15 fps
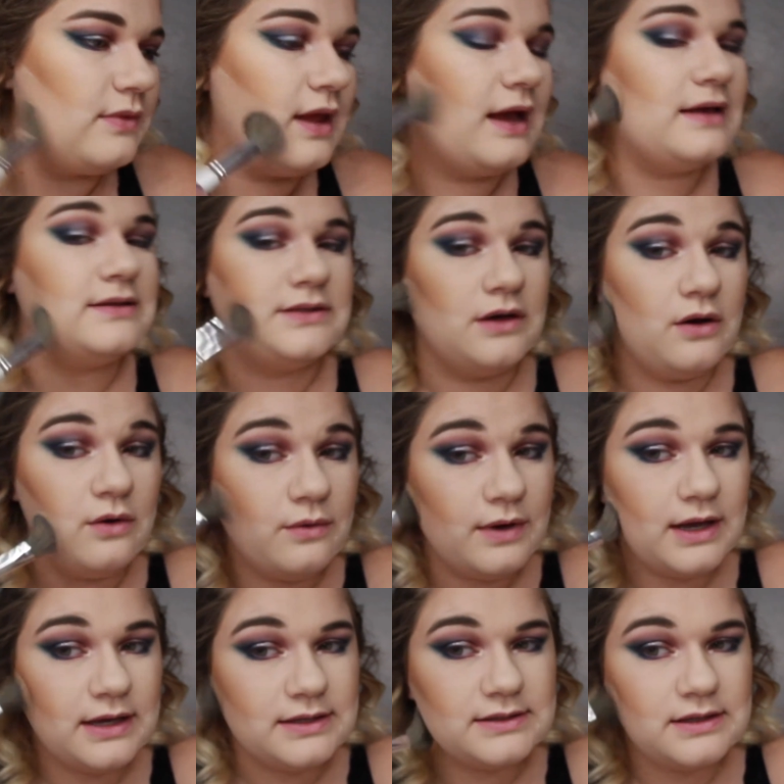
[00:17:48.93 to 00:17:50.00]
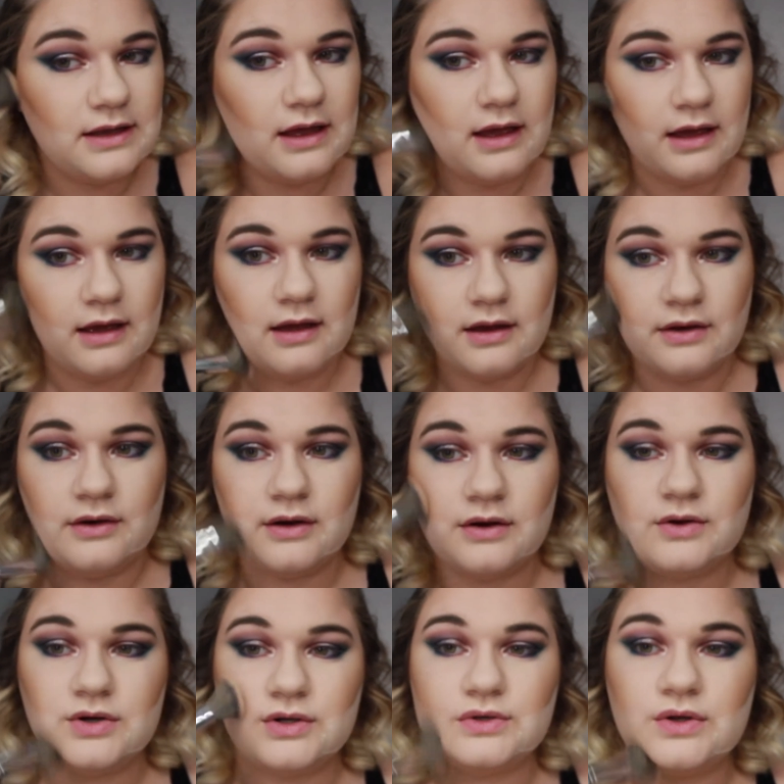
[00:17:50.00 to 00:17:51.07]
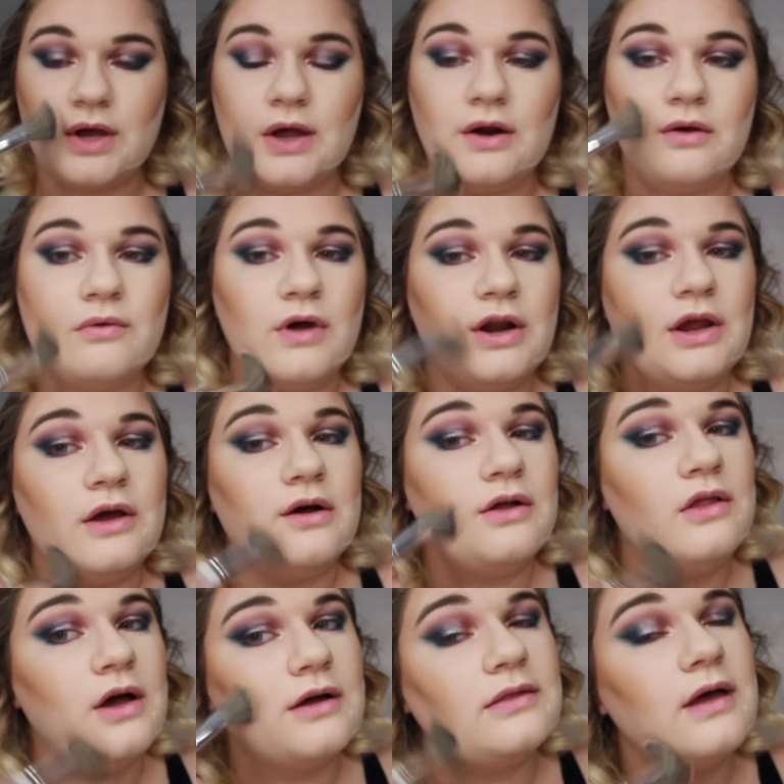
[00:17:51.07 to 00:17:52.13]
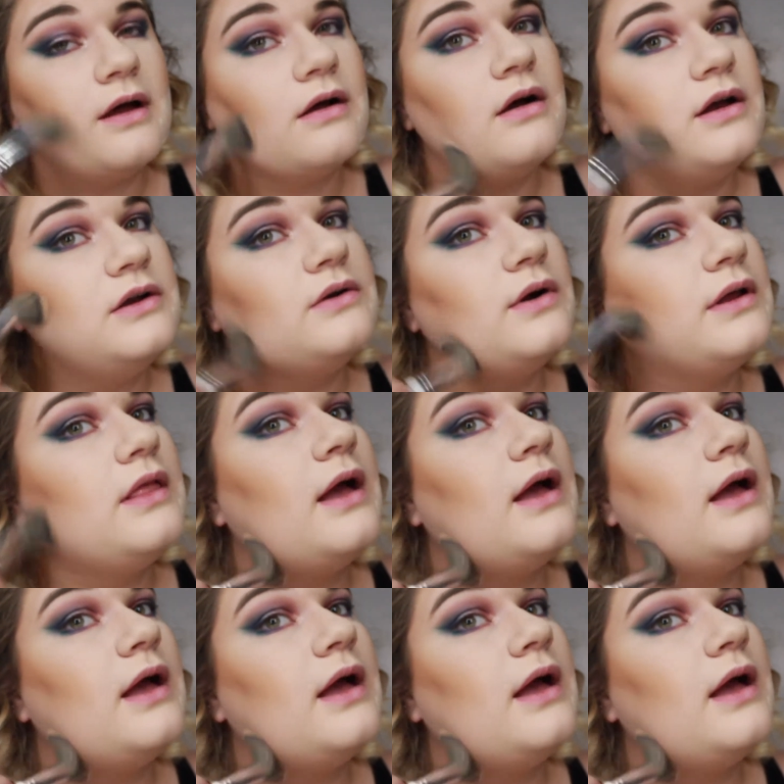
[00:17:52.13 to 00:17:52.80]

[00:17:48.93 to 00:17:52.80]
as always and just kind of run it along that contour